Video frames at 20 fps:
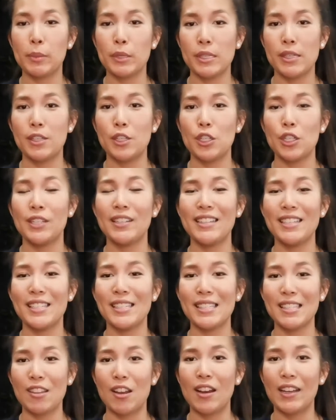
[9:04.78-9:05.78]
position
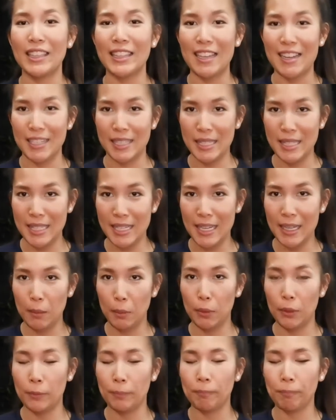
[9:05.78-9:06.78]
is not that
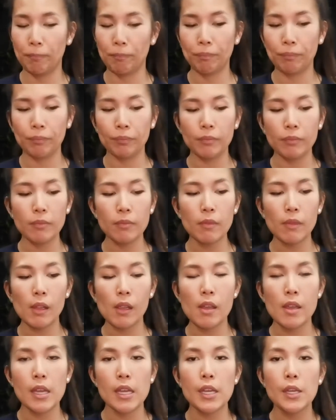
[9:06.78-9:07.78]
stable.
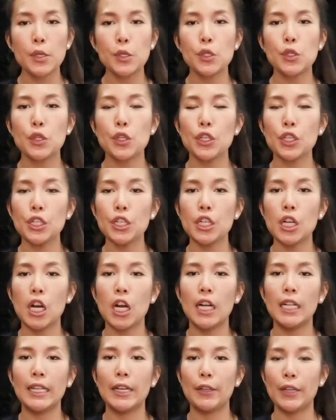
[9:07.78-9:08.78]
So you're gonna
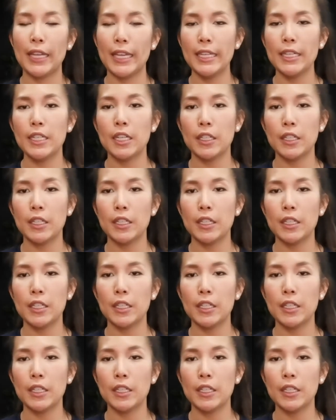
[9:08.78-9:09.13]
call out 8